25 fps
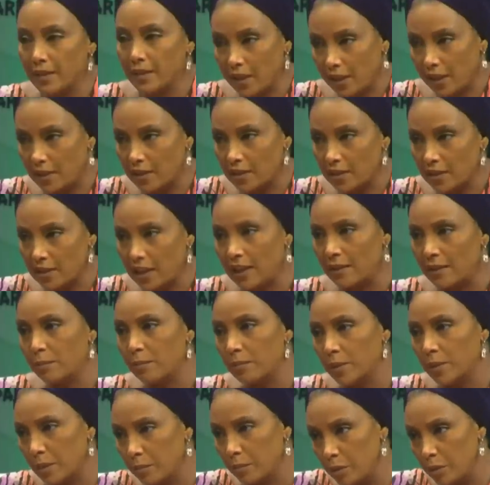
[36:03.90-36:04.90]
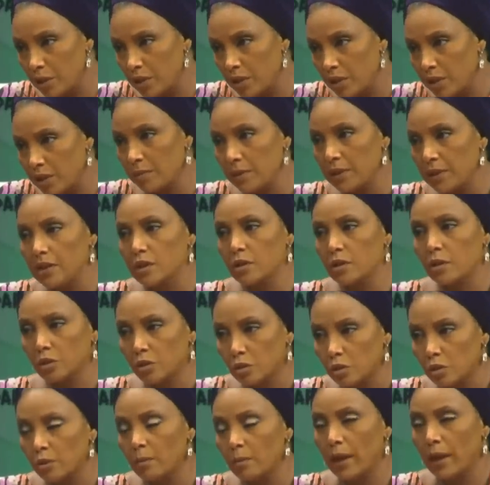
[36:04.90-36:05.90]
by states and community police
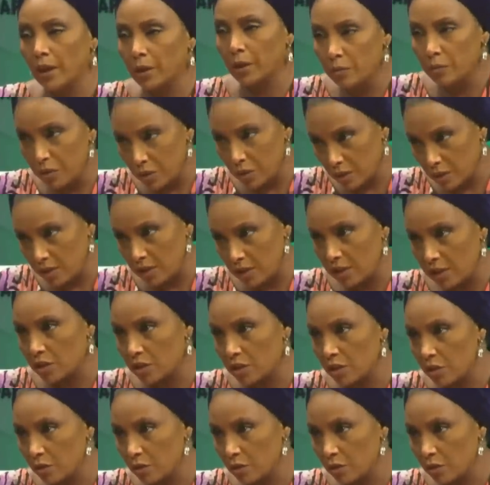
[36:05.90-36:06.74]
controlled by communities?